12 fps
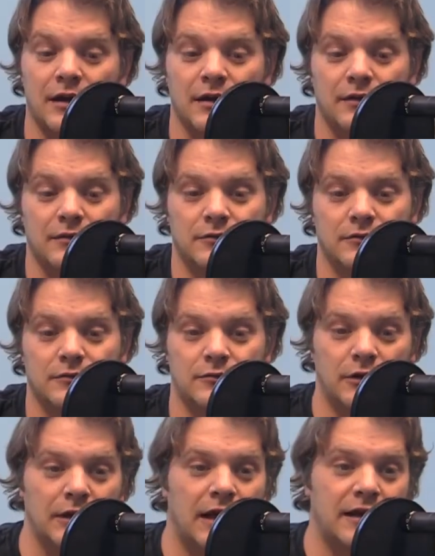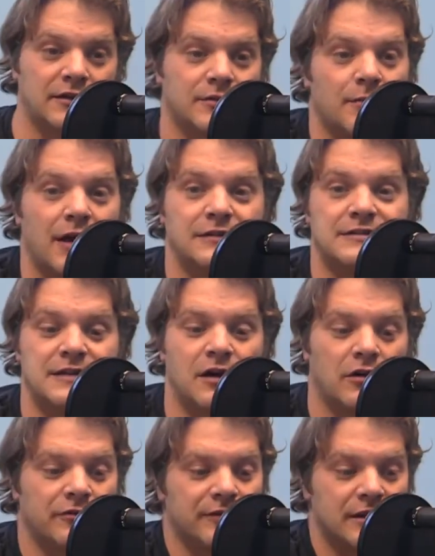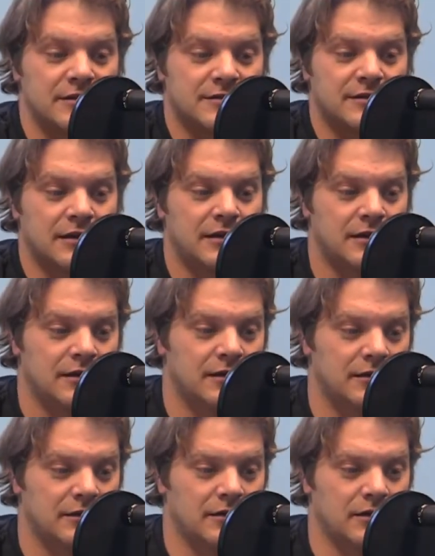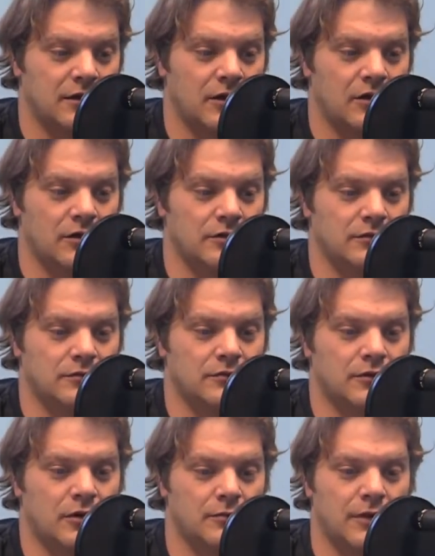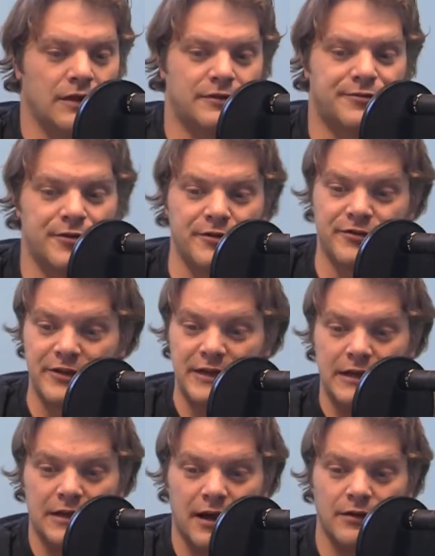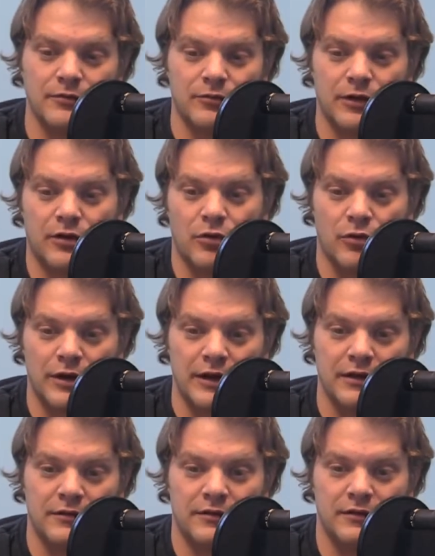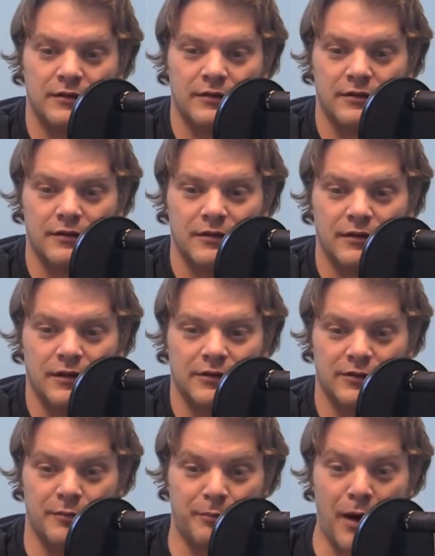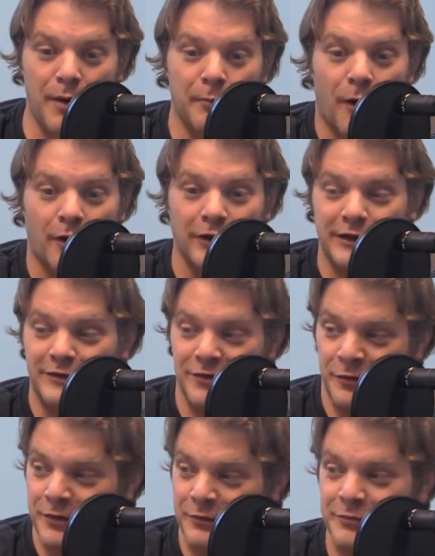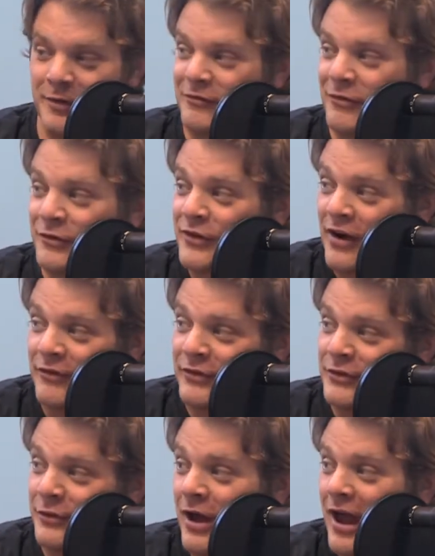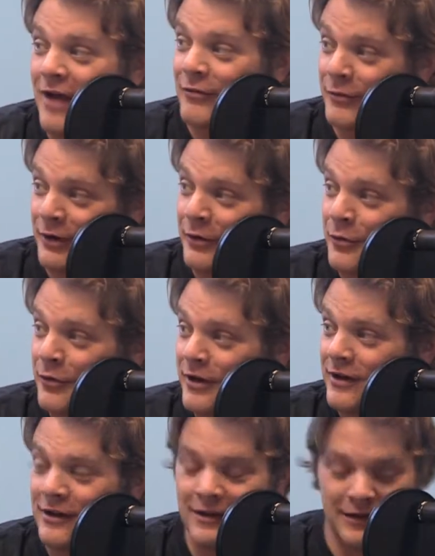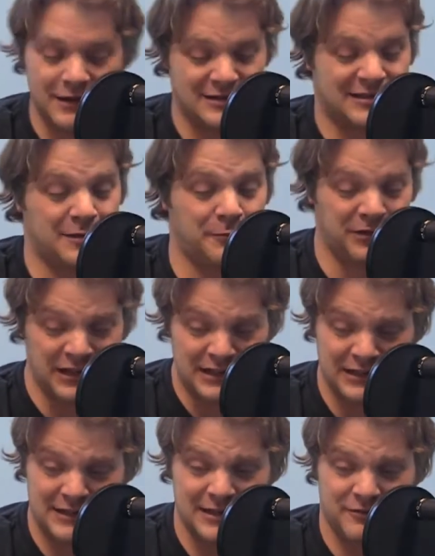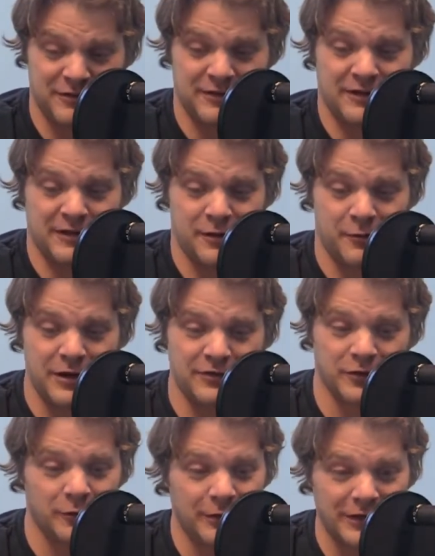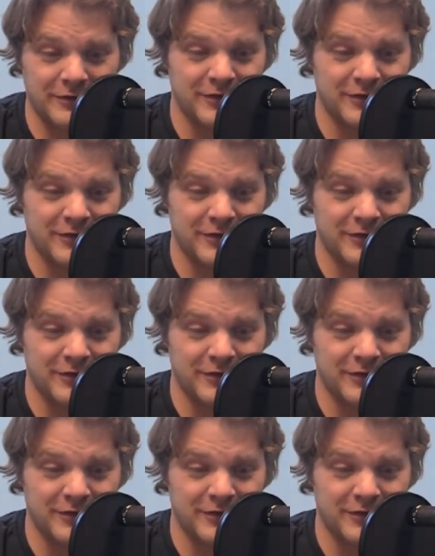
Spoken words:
of relate it to myself is on my third CD, I recorded. Is a Bob Marley tune. It was my first cover tune I ever recorded, and it's completely different than the original, but you can